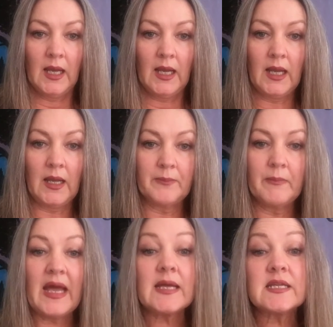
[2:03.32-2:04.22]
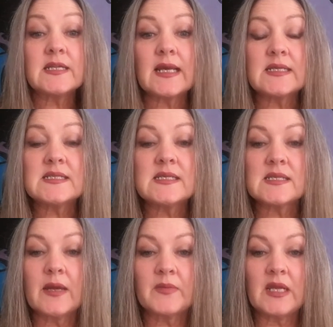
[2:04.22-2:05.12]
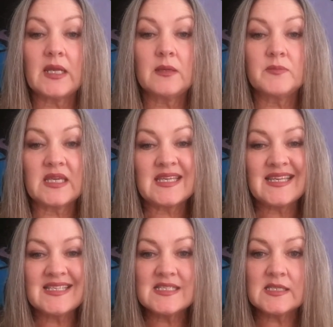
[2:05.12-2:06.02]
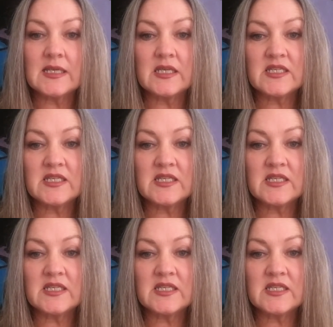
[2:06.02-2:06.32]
Market analysis company McKinsey